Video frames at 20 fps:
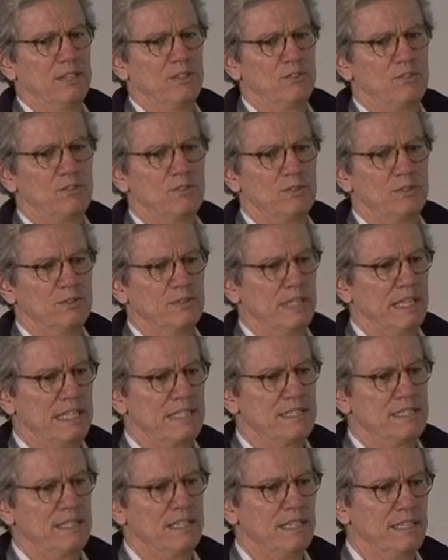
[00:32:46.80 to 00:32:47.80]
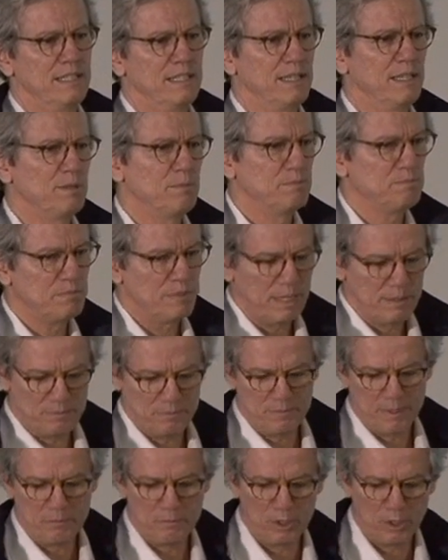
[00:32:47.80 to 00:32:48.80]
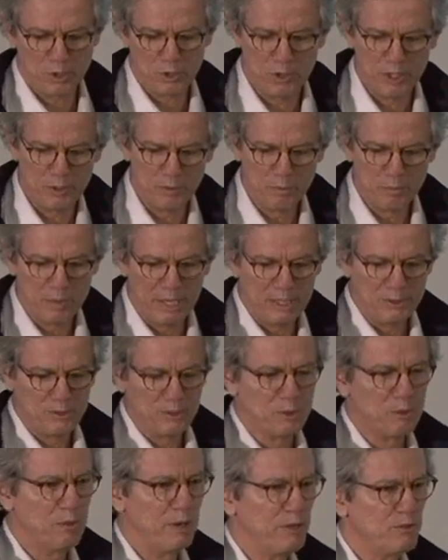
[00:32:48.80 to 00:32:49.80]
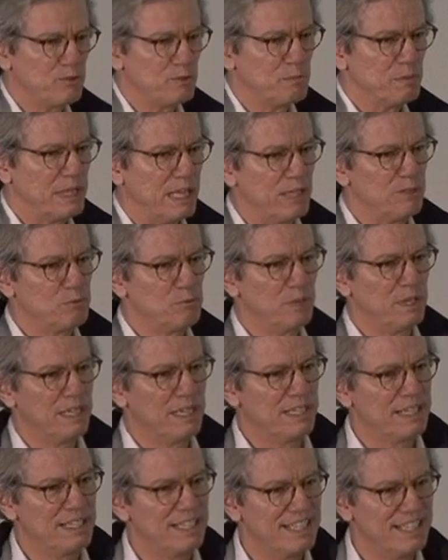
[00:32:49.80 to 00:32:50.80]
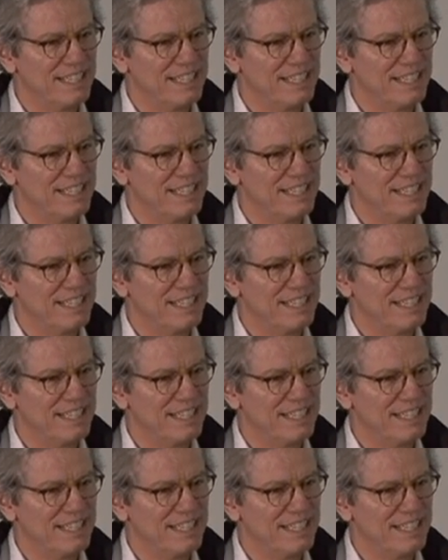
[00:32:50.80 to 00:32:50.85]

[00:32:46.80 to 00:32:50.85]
So that's, I'm not sure I replied to your question, but that's what I...